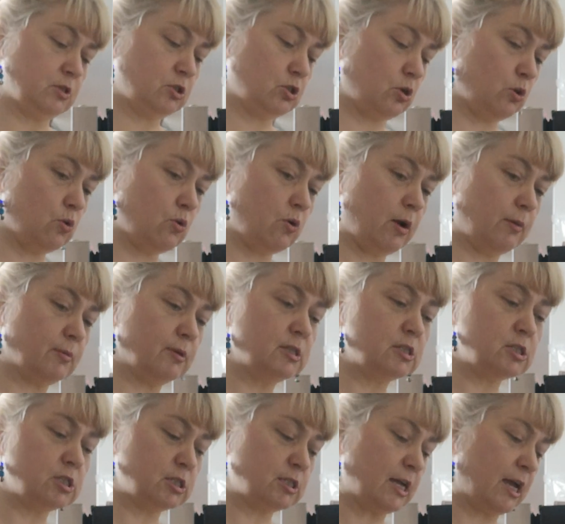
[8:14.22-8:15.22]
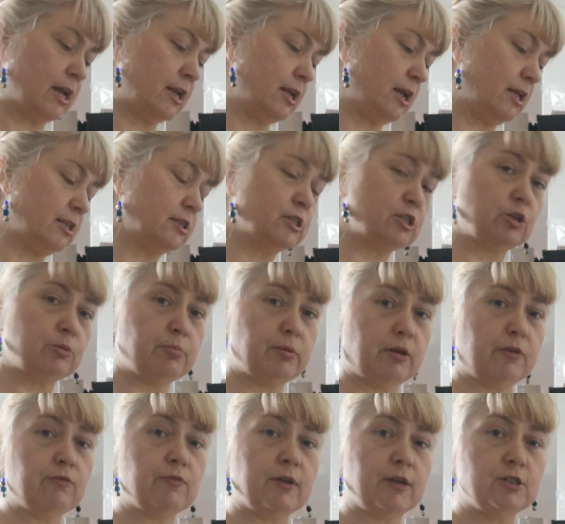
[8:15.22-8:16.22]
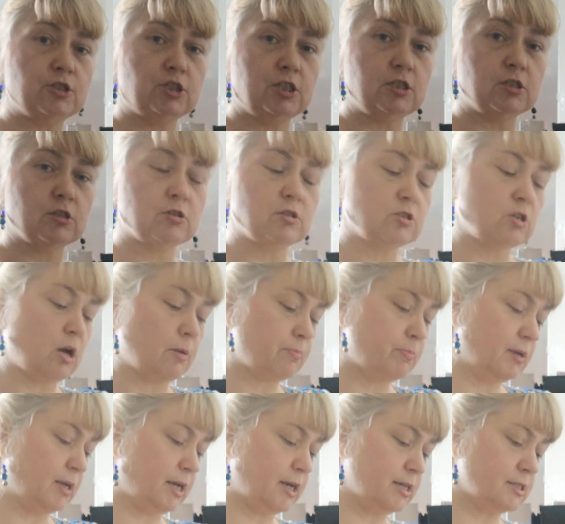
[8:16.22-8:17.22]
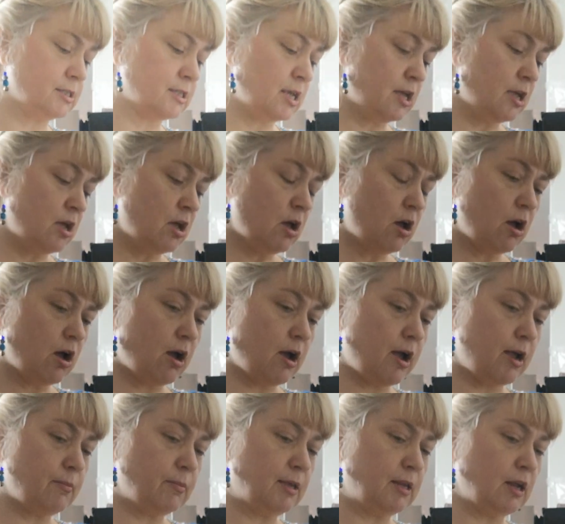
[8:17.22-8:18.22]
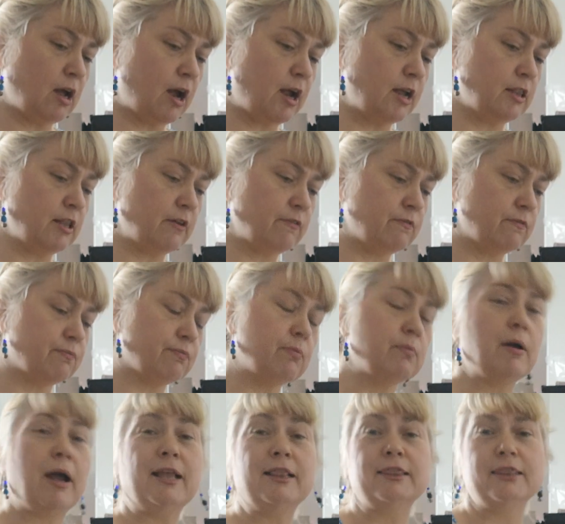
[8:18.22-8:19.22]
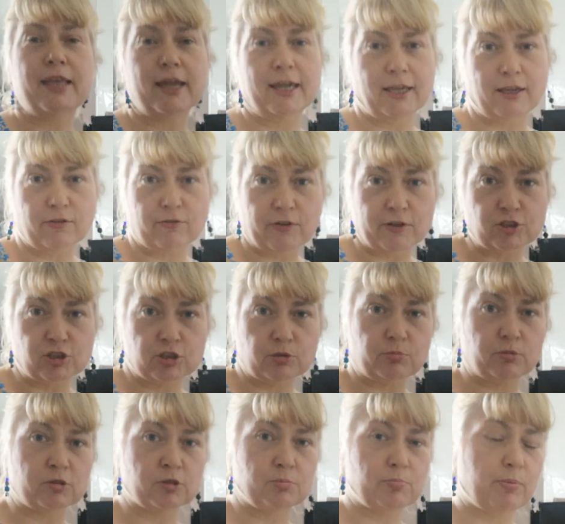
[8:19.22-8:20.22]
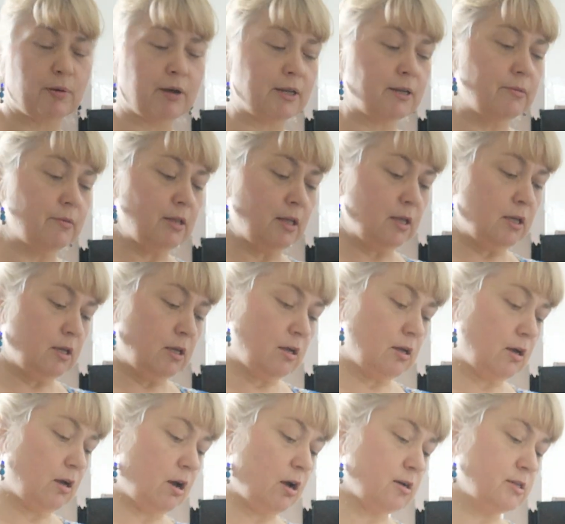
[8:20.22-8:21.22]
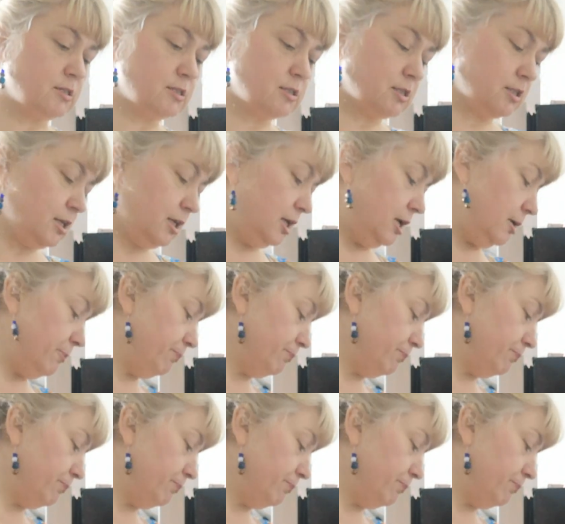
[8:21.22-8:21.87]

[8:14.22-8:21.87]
So I'm going to just add a little bit of feta cheese on top because, I mean, I like vegetables, but honestly,